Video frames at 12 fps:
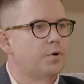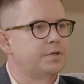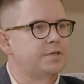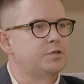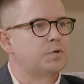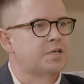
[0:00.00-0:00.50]
point,
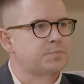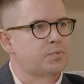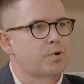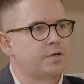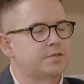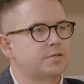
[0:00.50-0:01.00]
did your
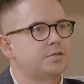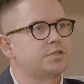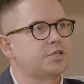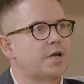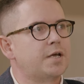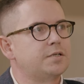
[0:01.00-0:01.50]
aspirations
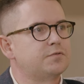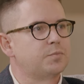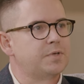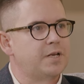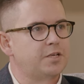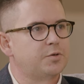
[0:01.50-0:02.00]
change
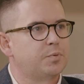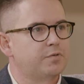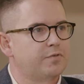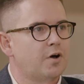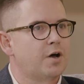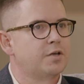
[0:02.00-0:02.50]
from needing to
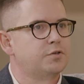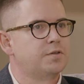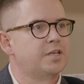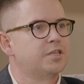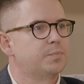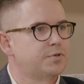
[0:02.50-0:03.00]
provide to
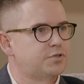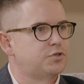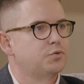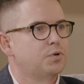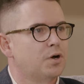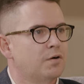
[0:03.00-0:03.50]
then the
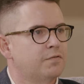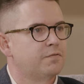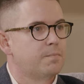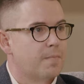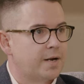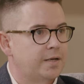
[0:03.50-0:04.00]
pursuit
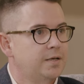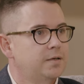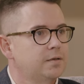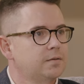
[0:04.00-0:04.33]
of money?